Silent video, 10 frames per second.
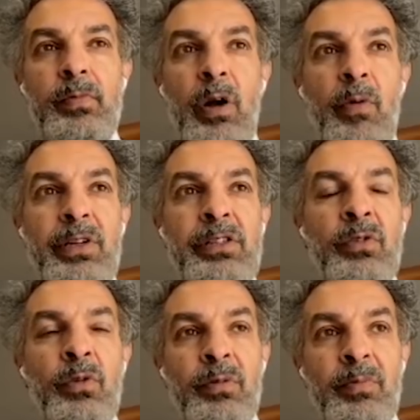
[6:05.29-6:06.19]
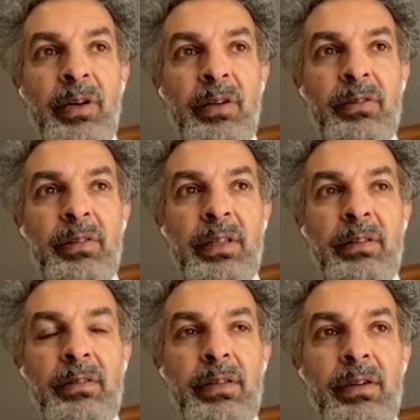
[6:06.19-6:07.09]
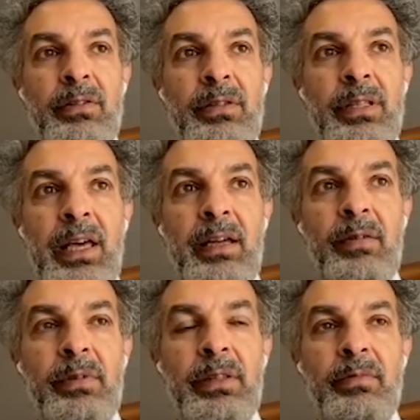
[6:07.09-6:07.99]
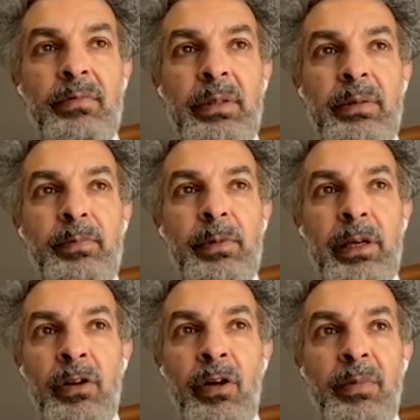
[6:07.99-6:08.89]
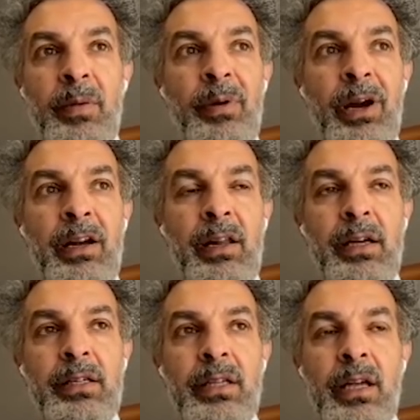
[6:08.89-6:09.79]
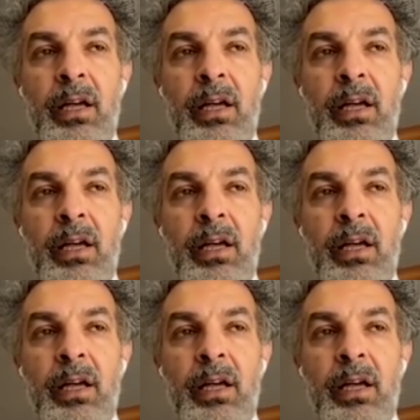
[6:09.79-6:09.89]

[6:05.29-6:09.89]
no one has thought about, that today with the economy paralyzed,